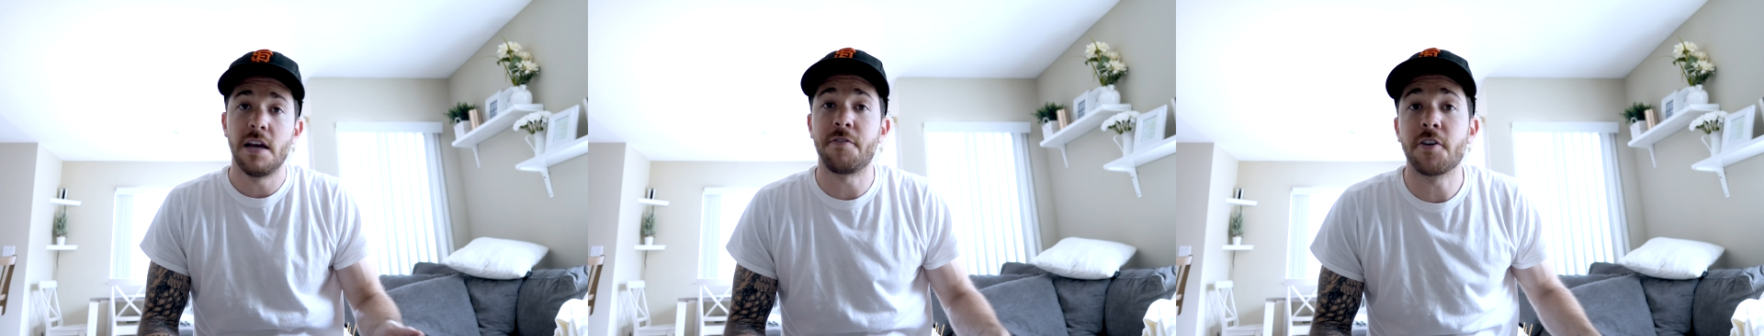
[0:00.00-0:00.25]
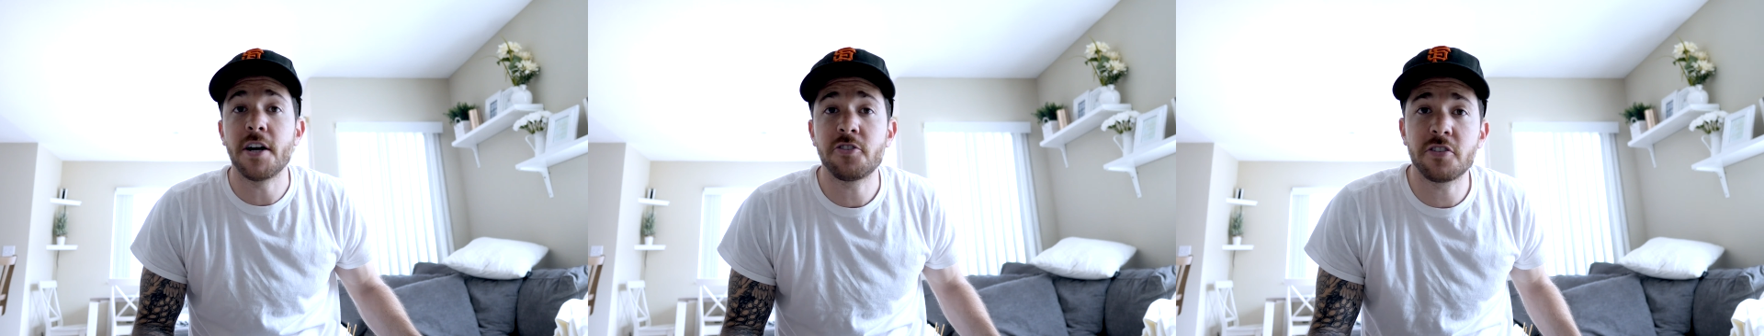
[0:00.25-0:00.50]
If
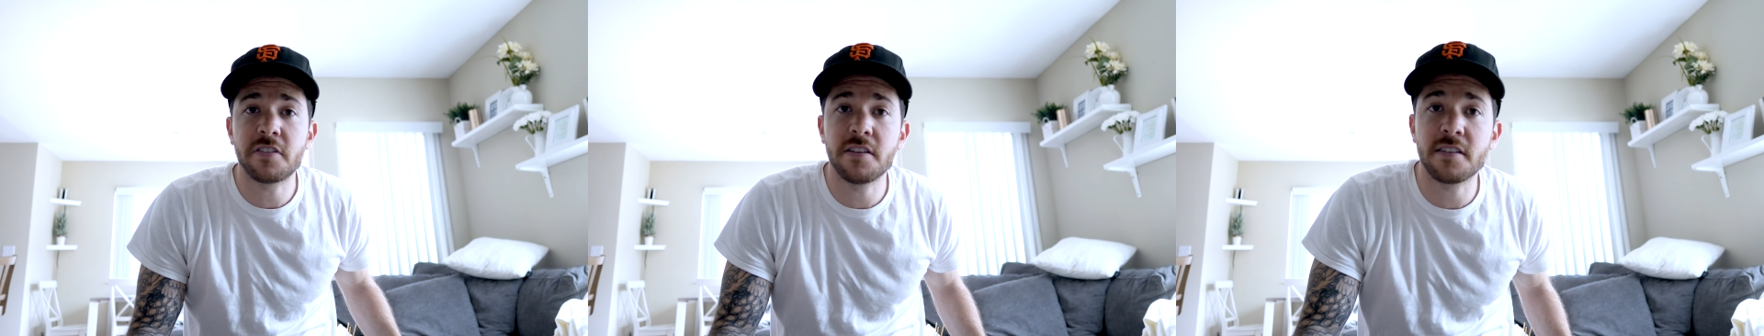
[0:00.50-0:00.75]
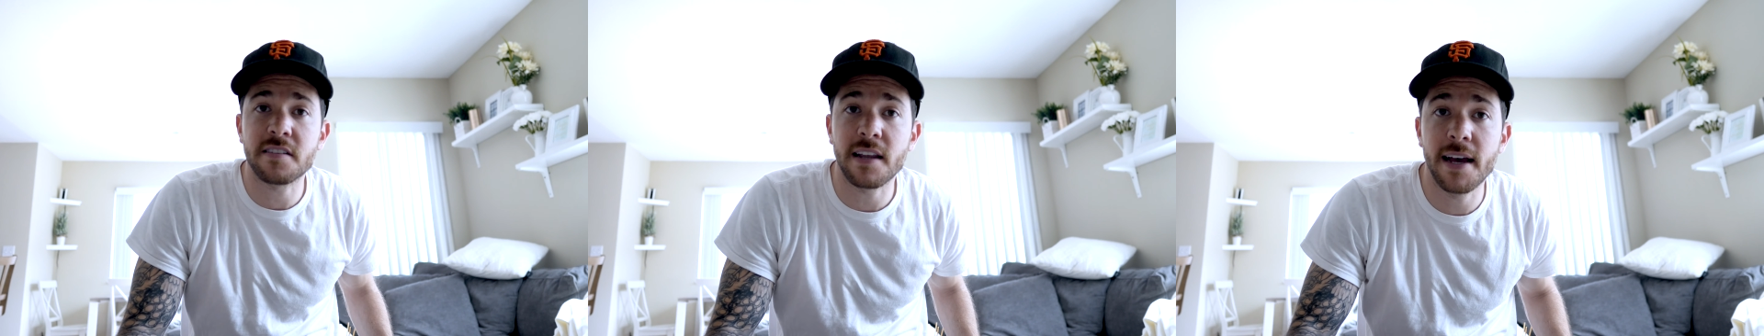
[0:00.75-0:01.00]
you're interested in
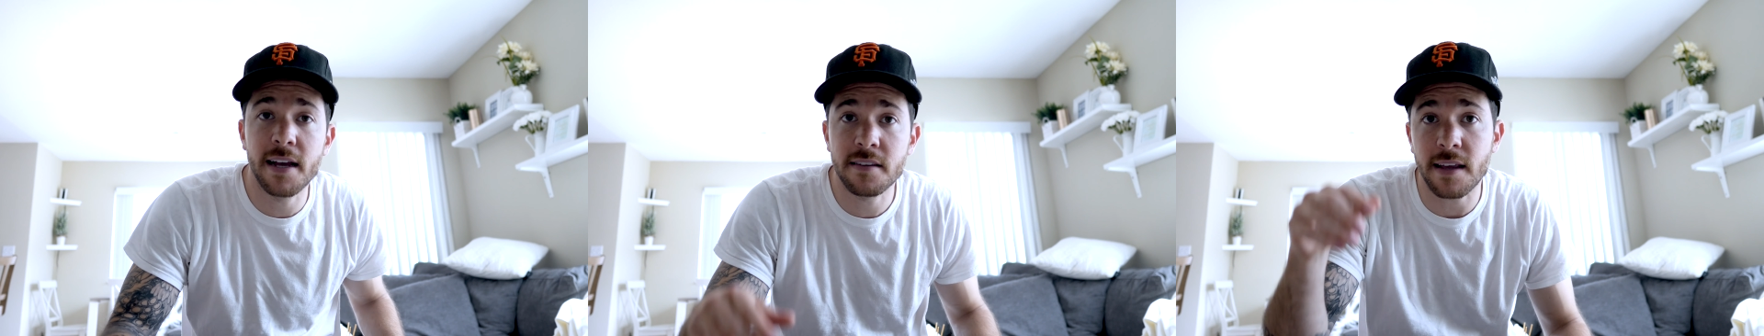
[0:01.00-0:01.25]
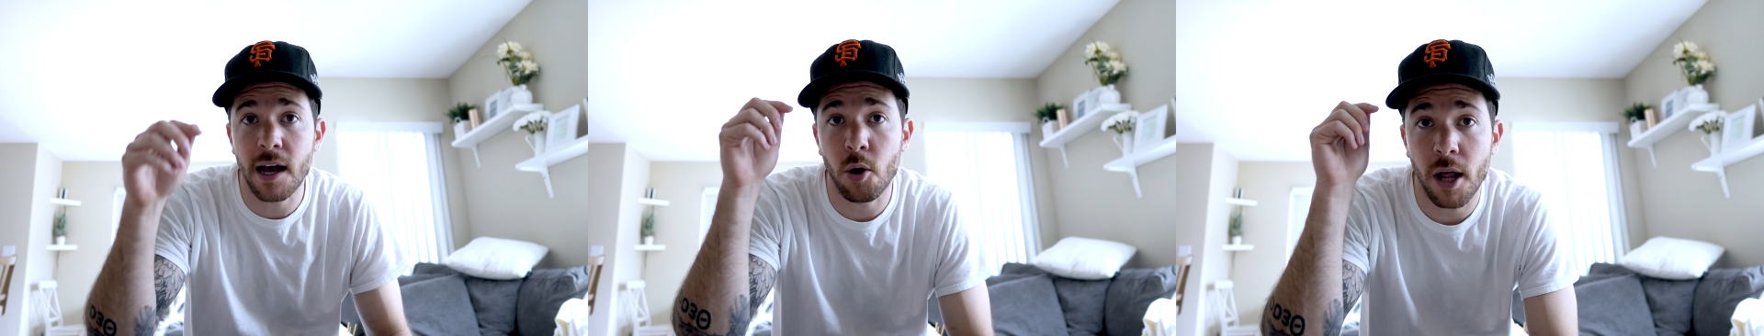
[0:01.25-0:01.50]
this lens,
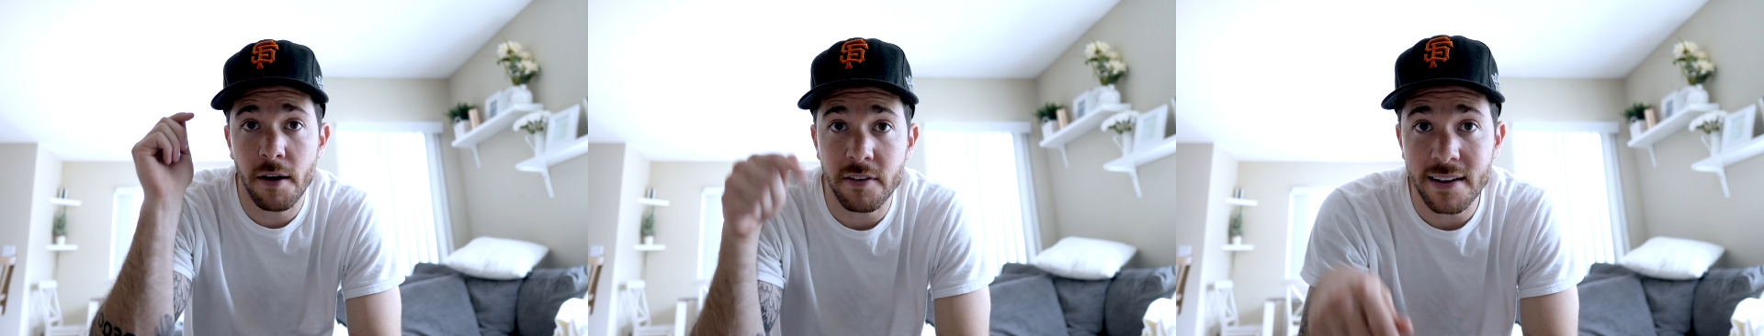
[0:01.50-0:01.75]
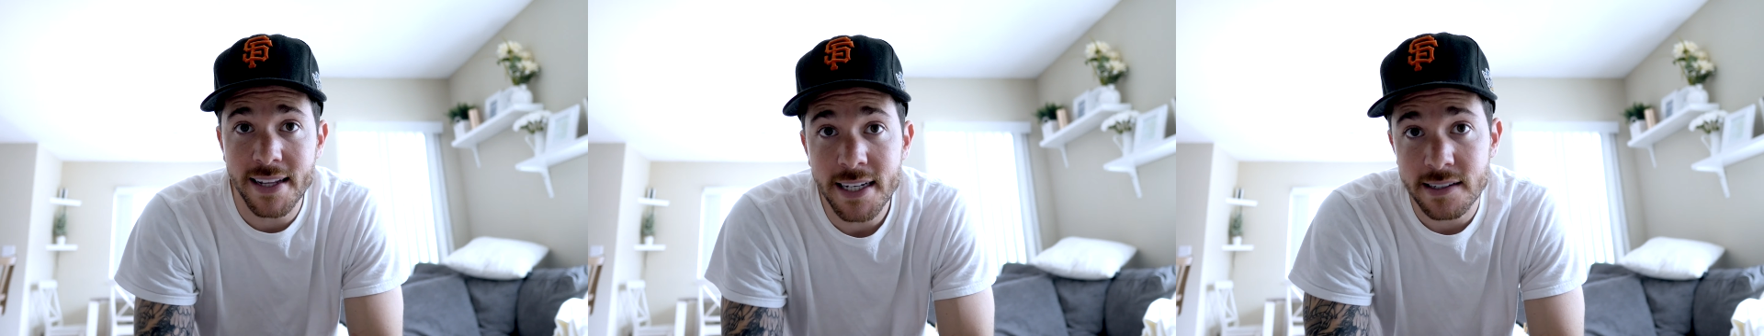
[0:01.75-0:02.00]
I will have a
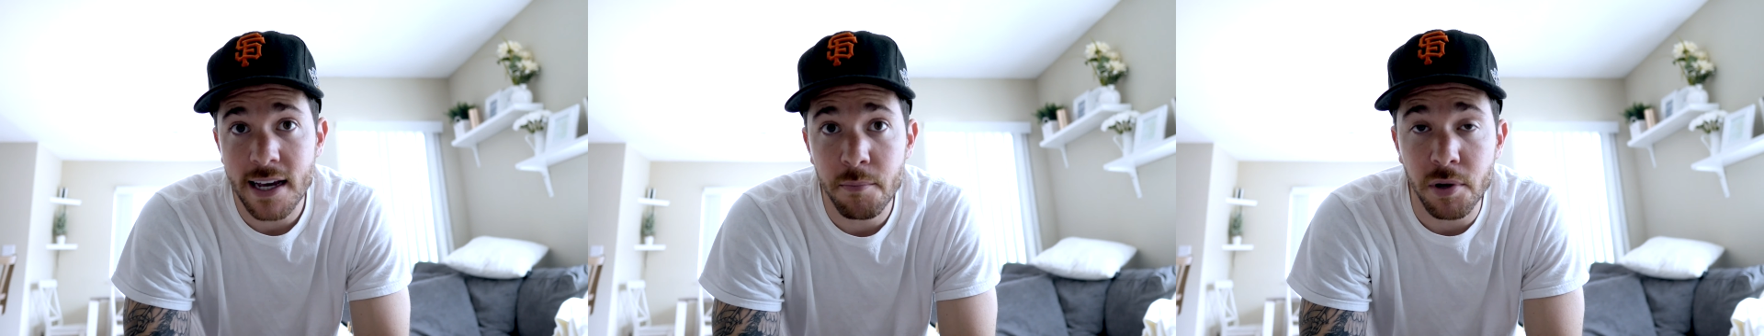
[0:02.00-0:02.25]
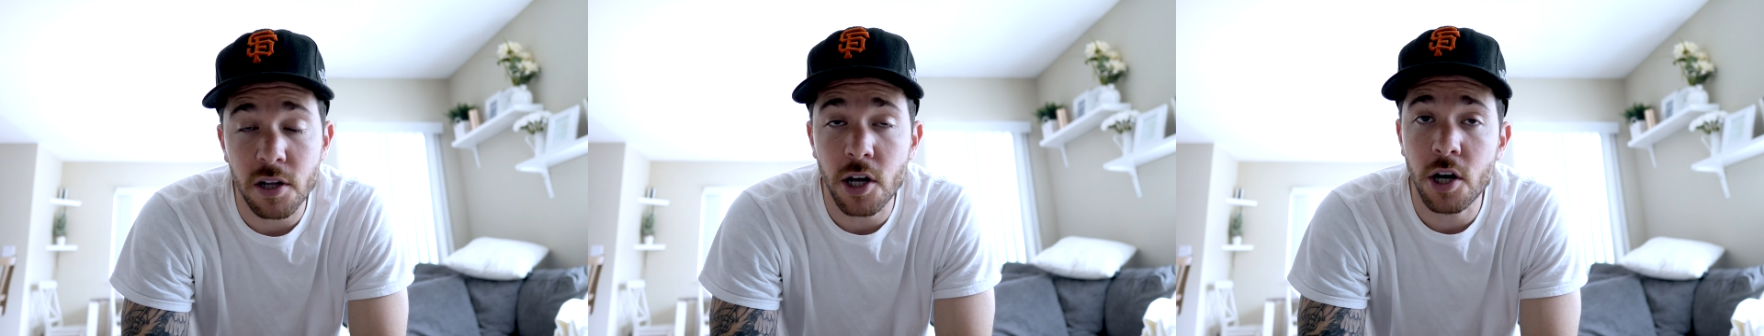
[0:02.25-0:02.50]
link down
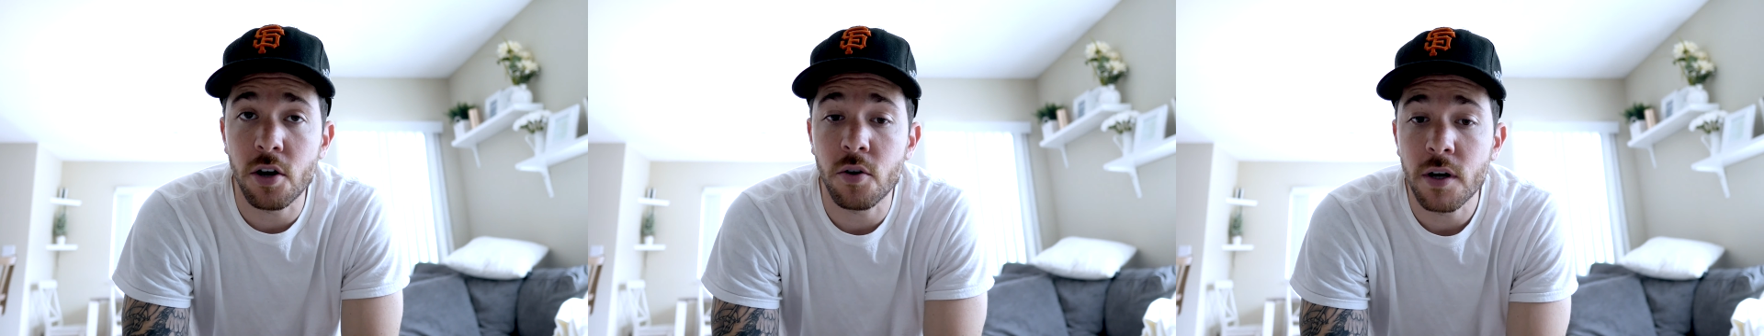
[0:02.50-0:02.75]
below.